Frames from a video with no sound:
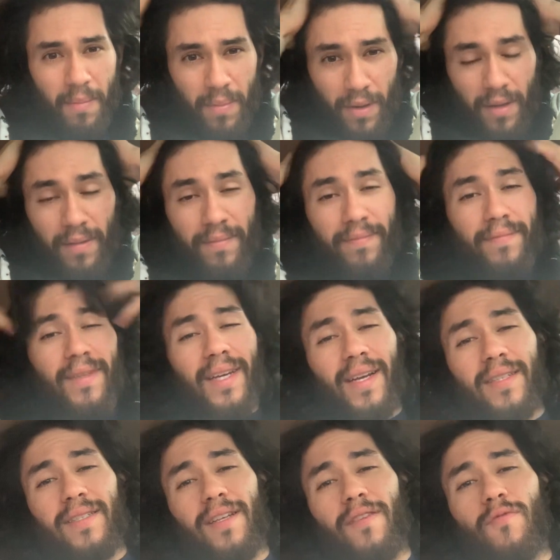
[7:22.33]
but like I
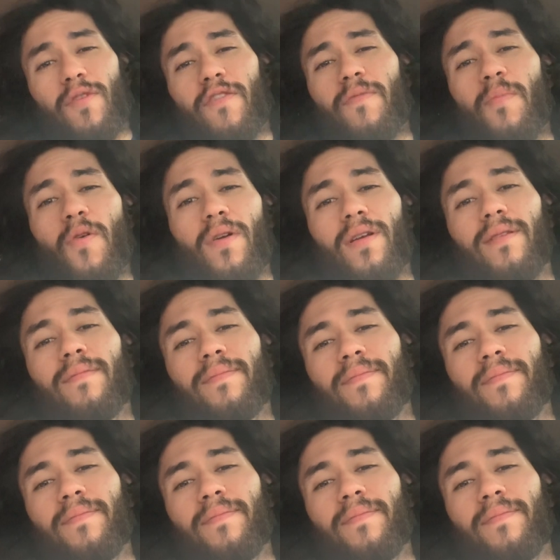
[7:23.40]
said, rough morning.